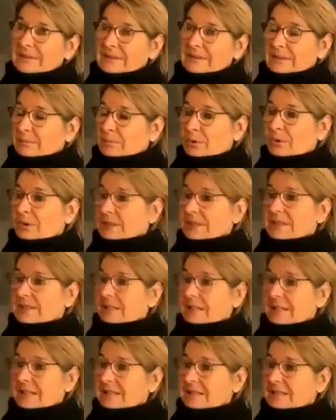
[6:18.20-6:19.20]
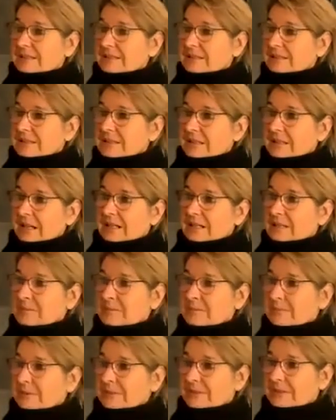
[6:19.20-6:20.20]
or on the
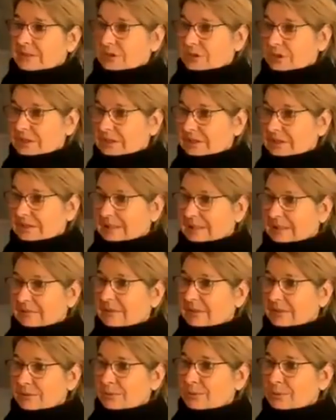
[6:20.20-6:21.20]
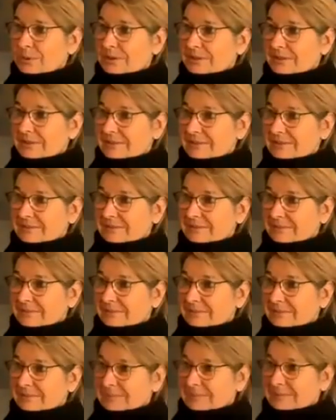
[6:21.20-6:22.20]
possibility that there's something
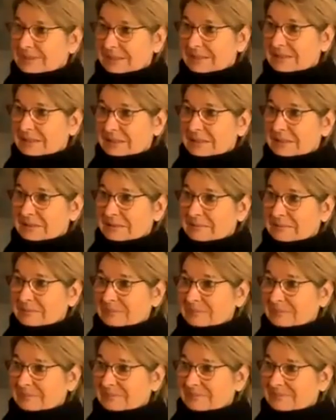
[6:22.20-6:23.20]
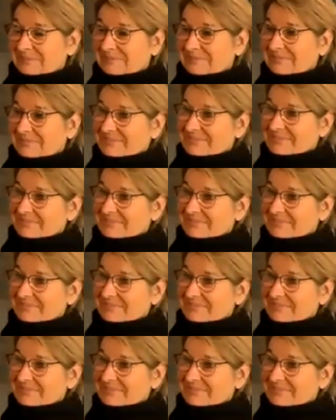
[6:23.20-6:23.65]
good in everything that happens.